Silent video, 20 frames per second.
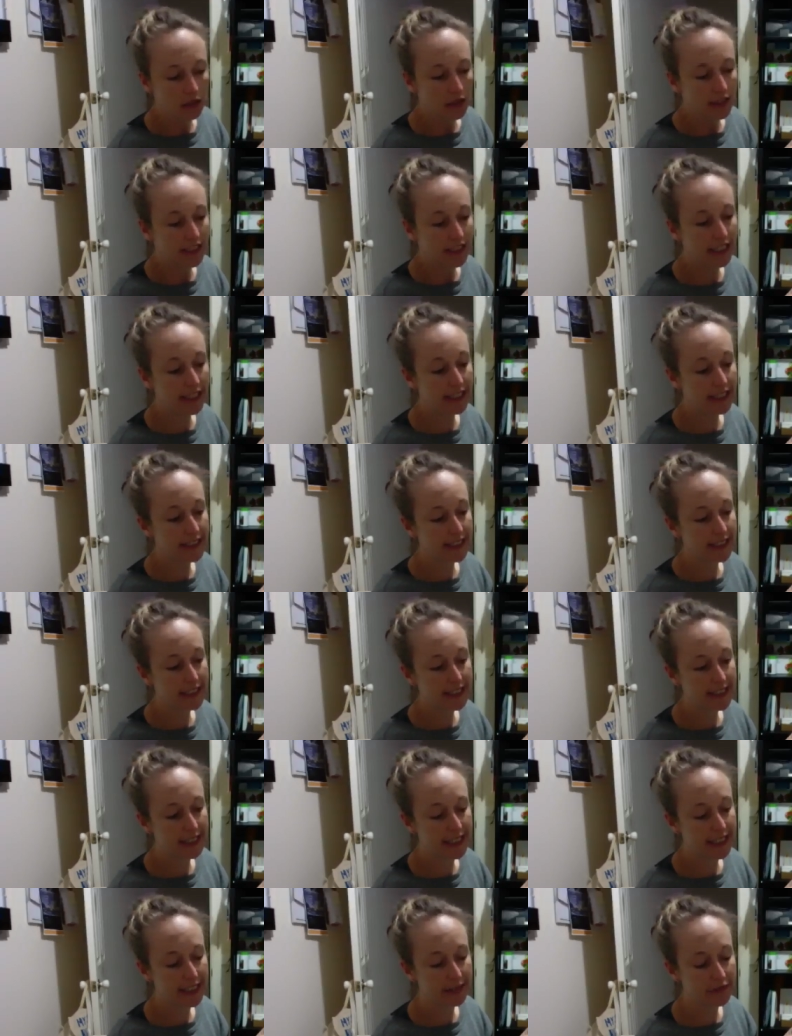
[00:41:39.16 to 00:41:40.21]
10 to
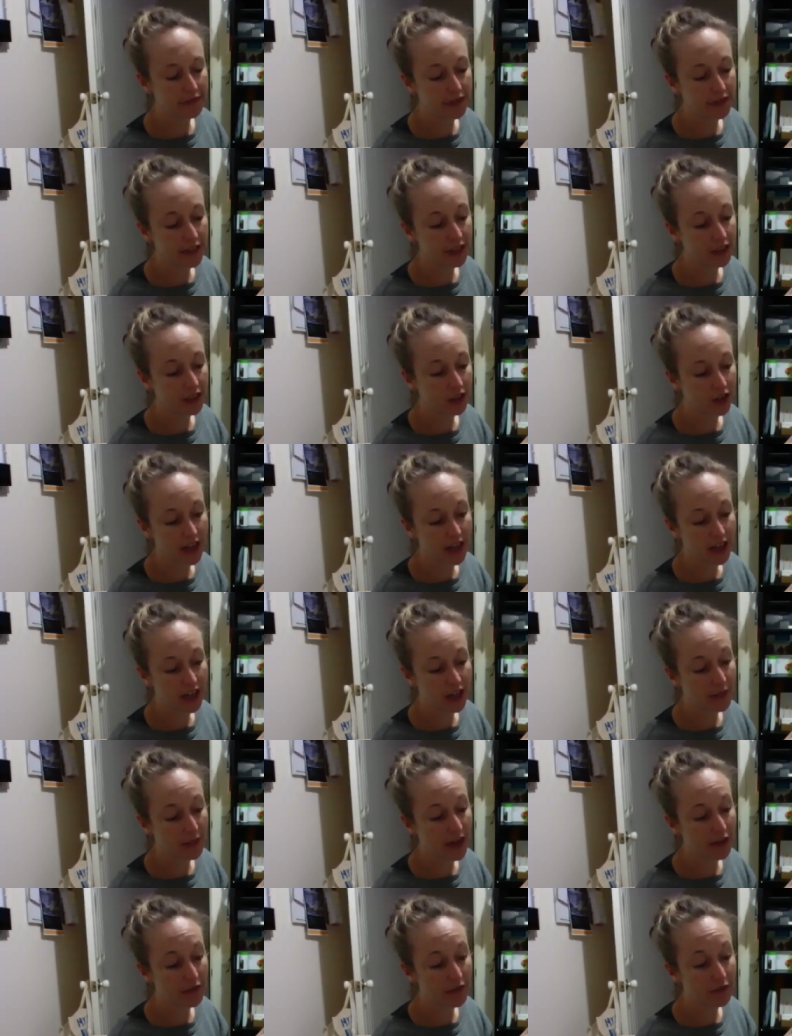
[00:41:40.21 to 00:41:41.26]
16 frontline and
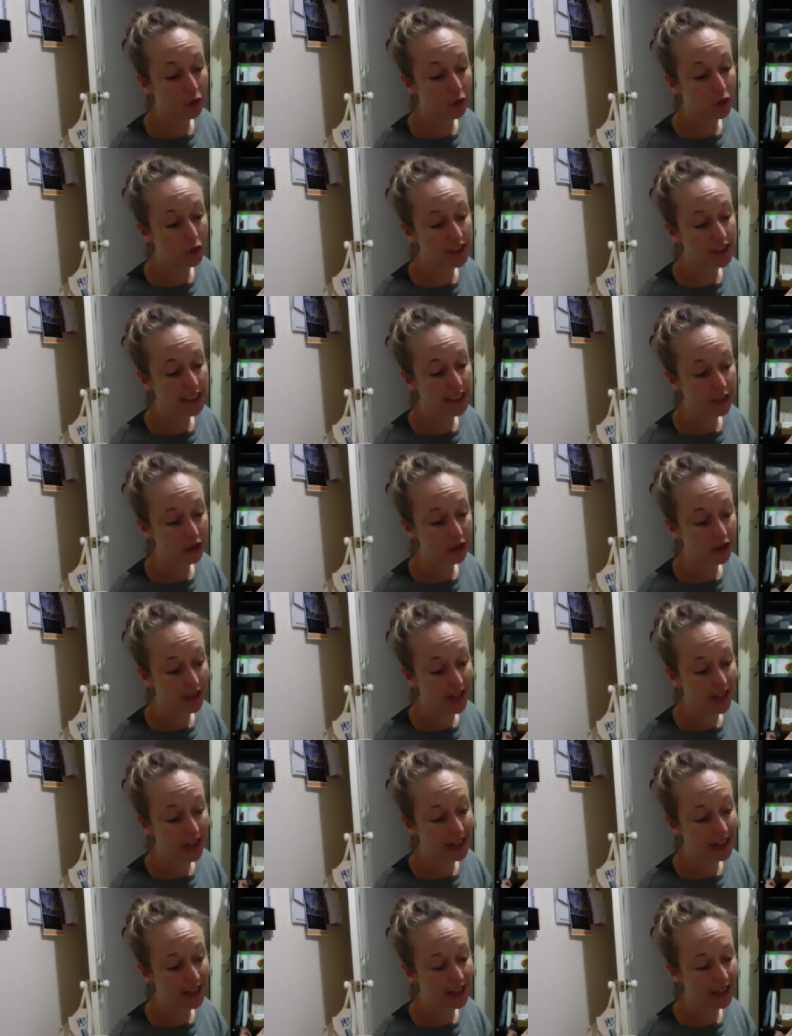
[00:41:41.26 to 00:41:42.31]
about 40 odd
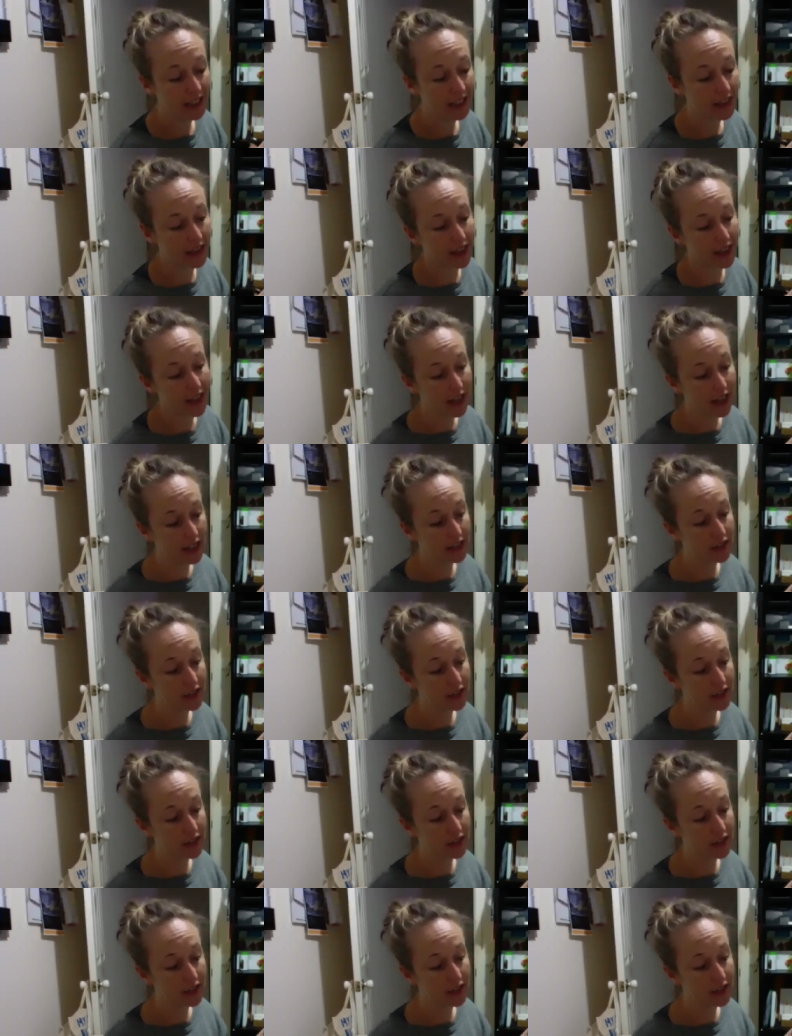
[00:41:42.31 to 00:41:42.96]
underneath there.